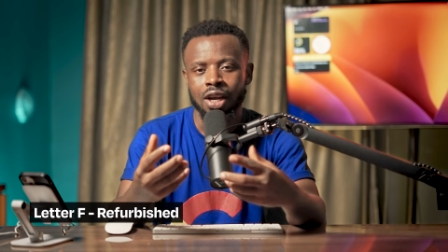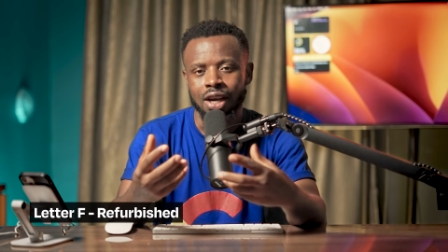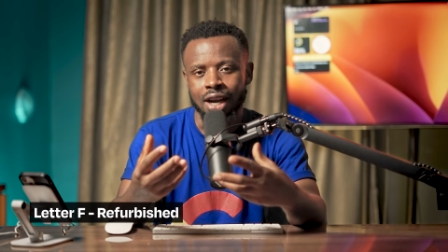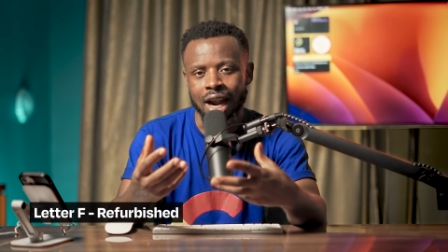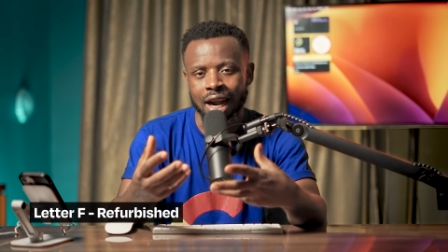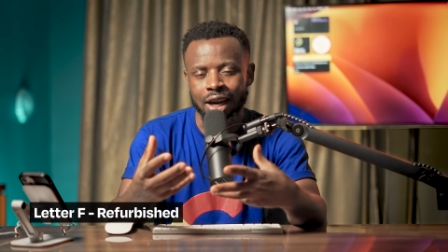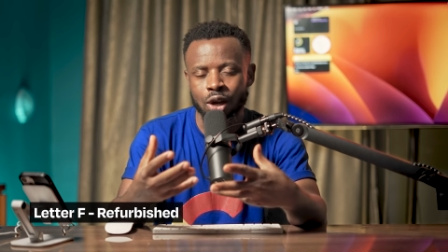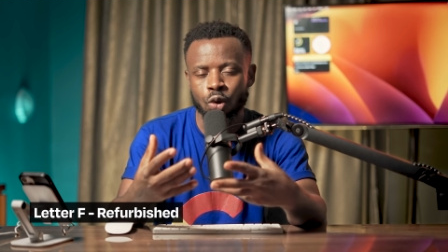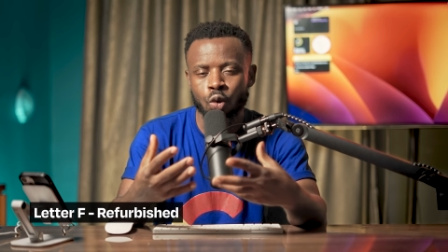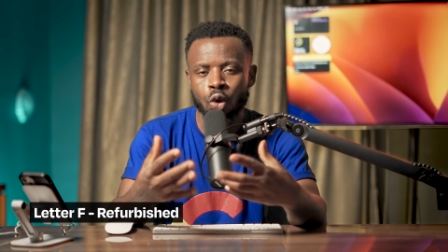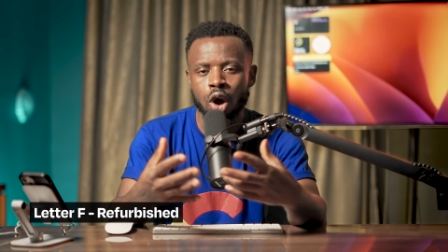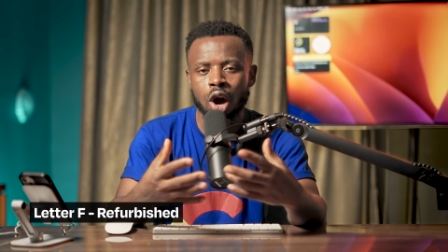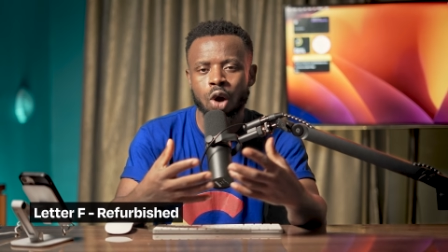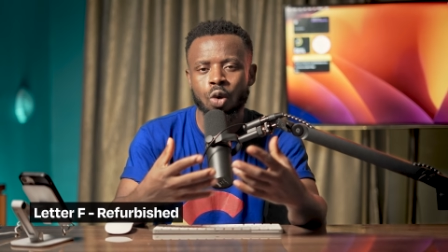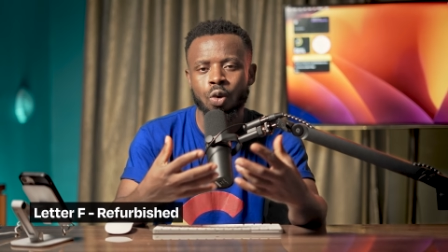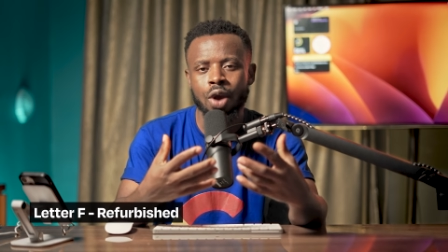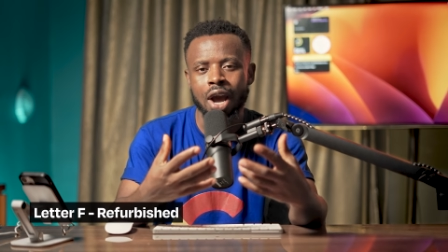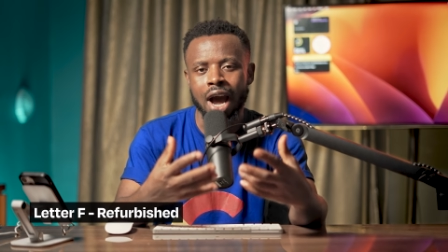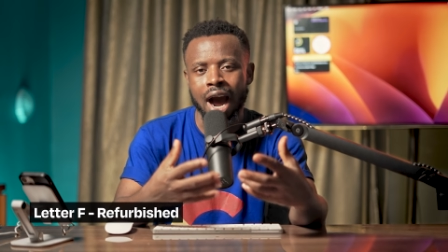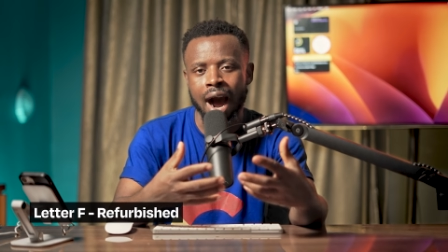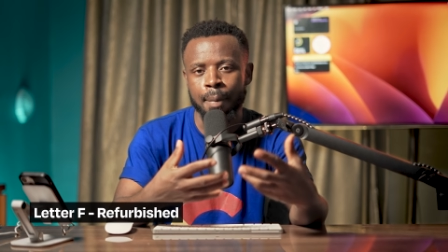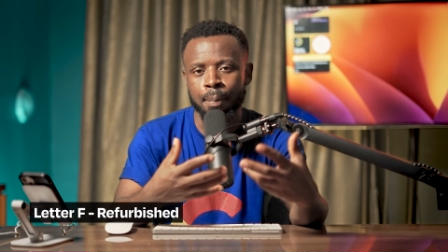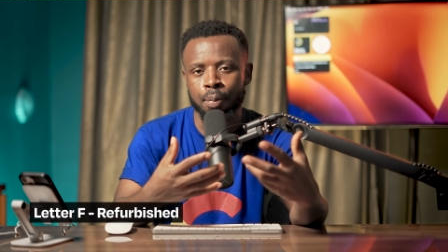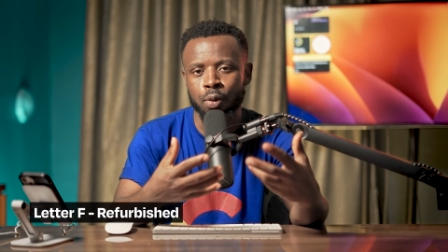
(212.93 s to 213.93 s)
now the one
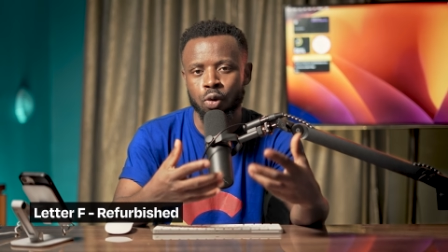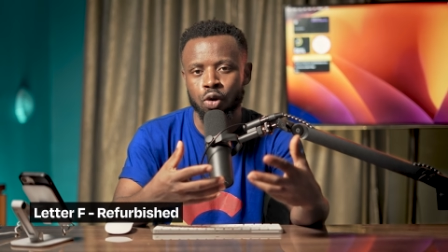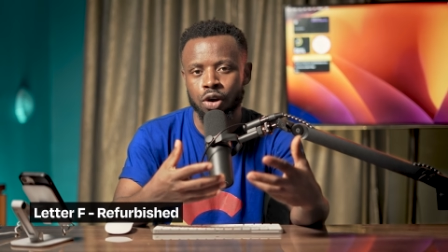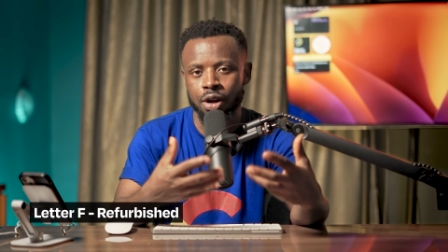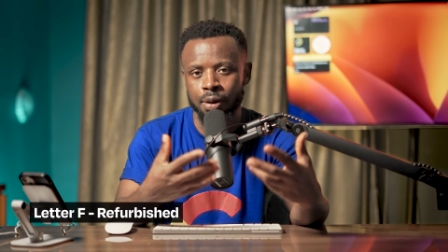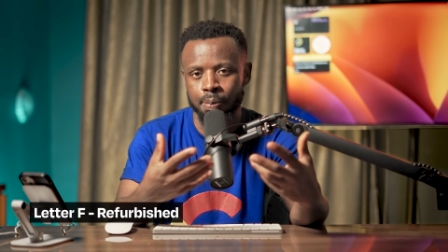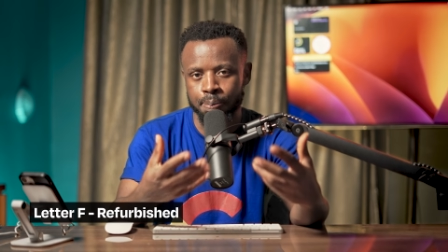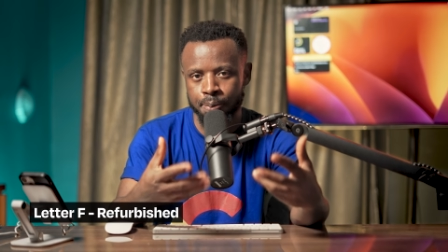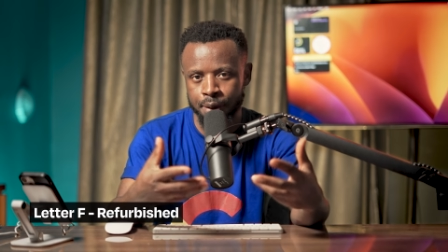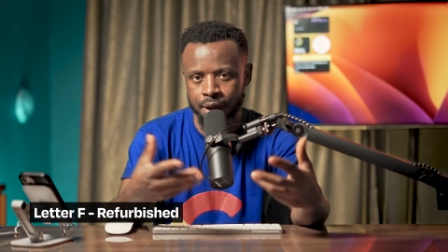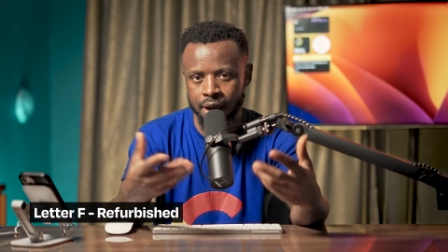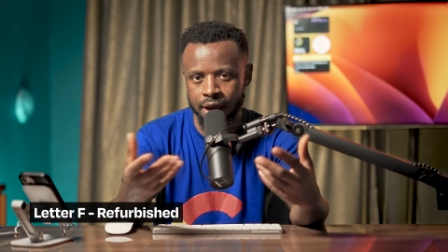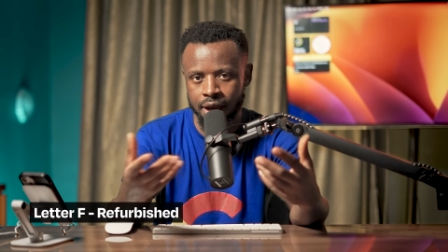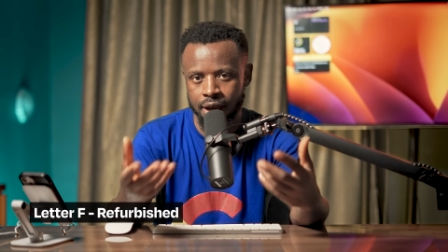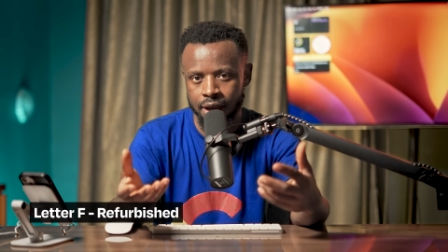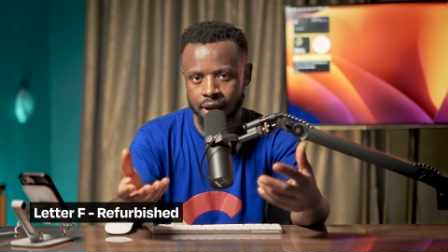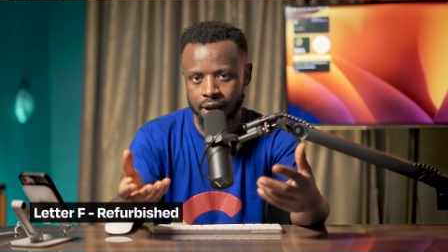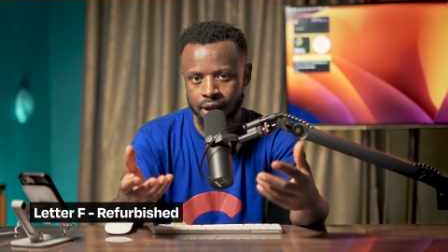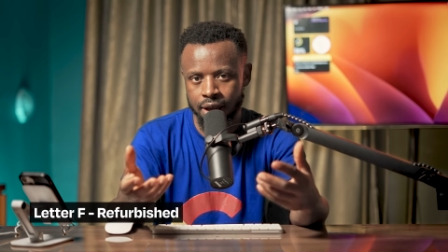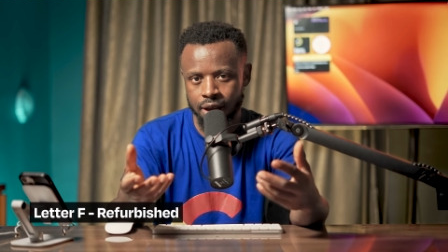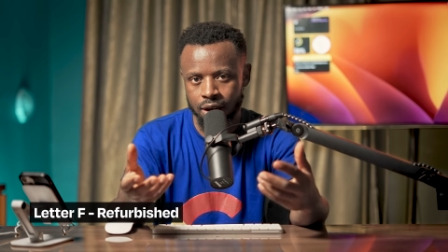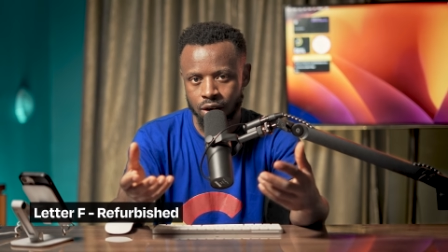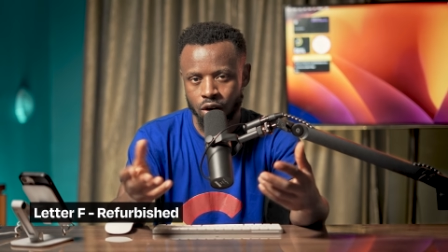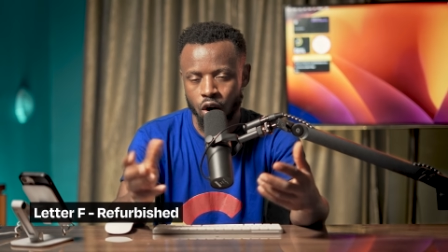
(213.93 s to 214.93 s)
where Apple repair
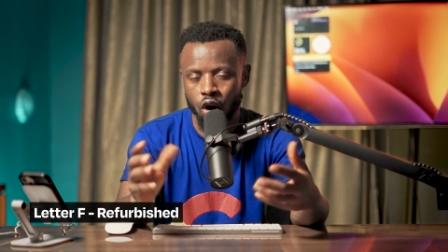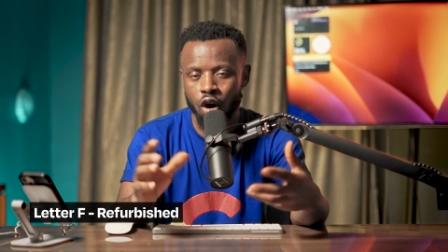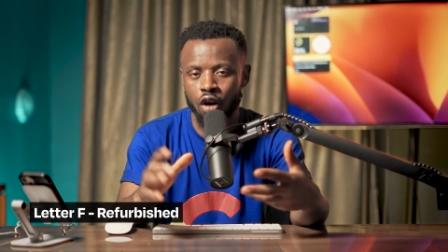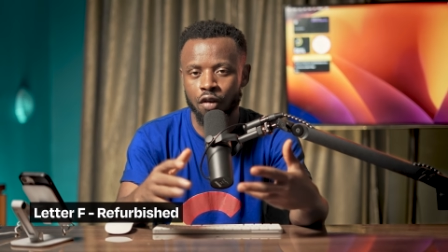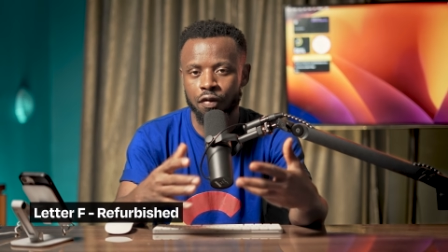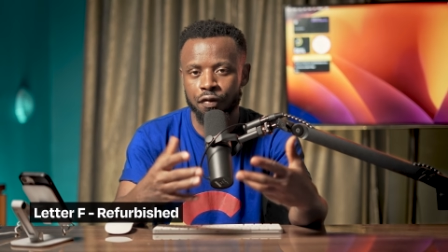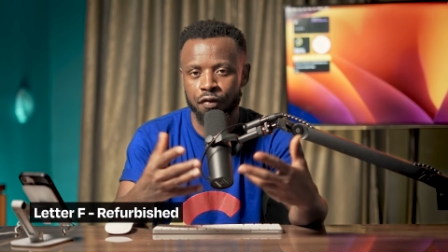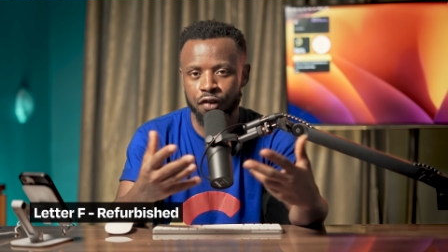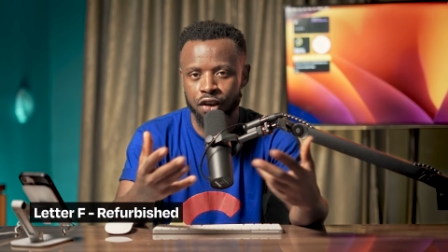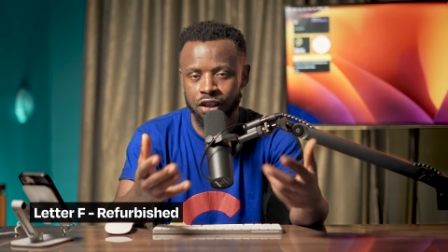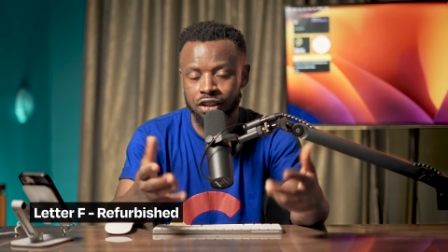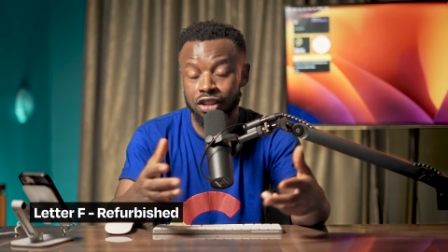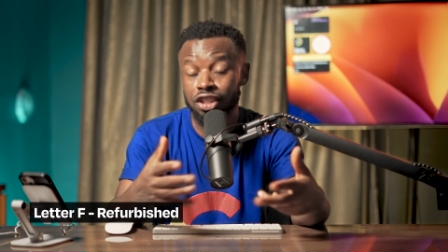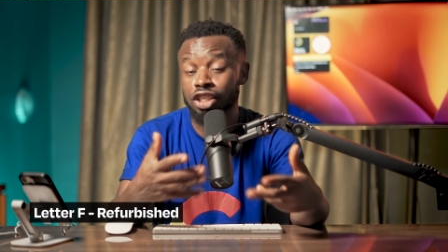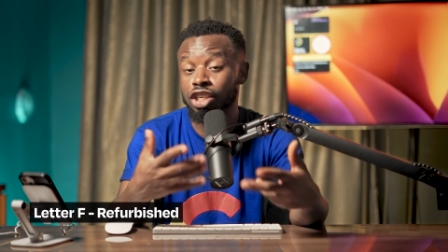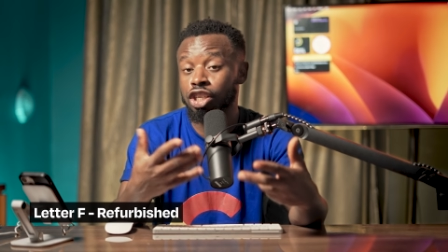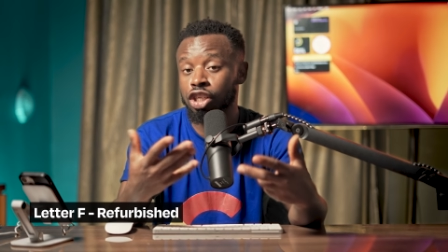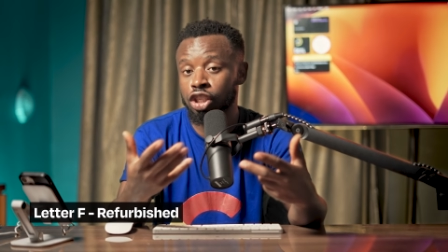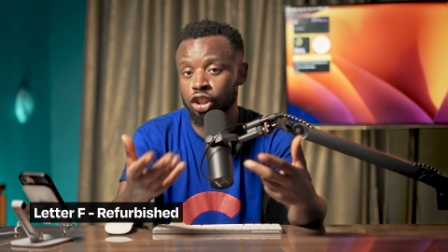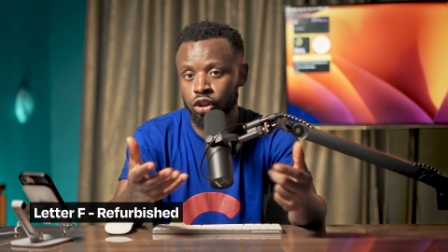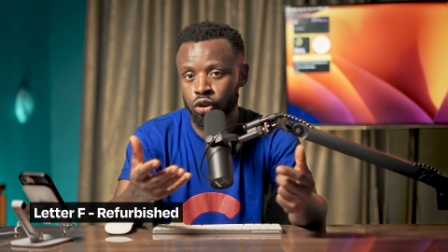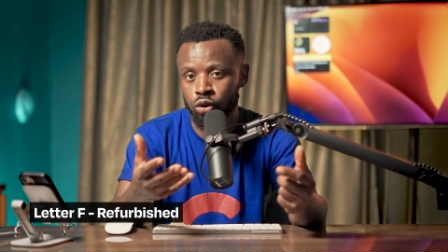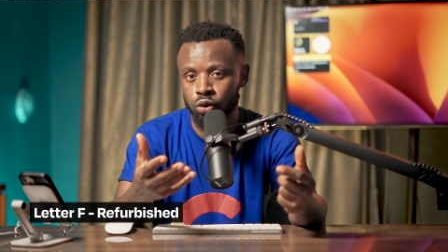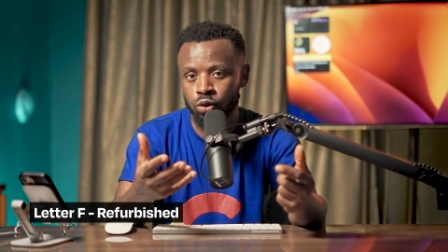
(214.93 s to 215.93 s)
or fix
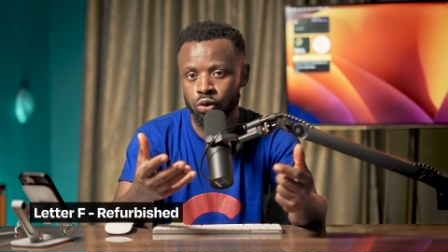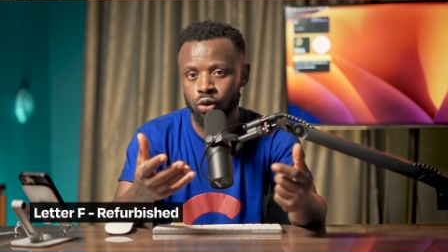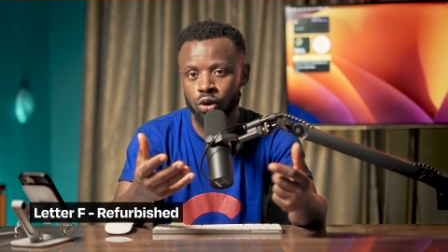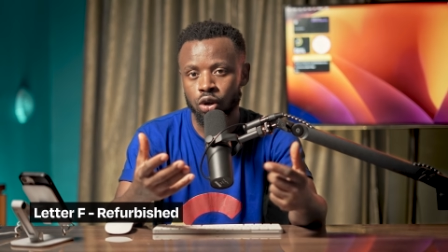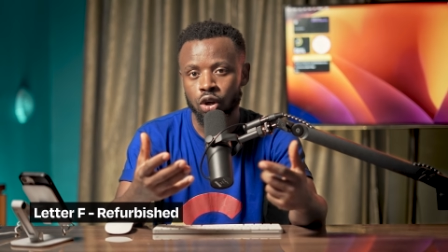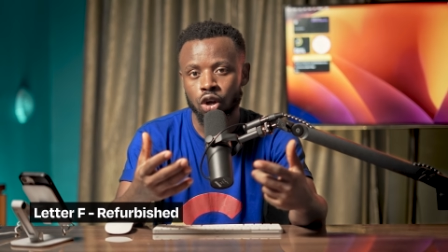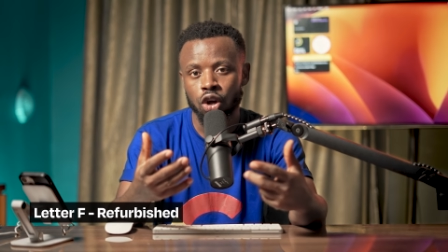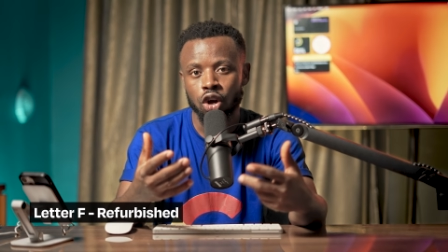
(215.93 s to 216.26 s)
the issue,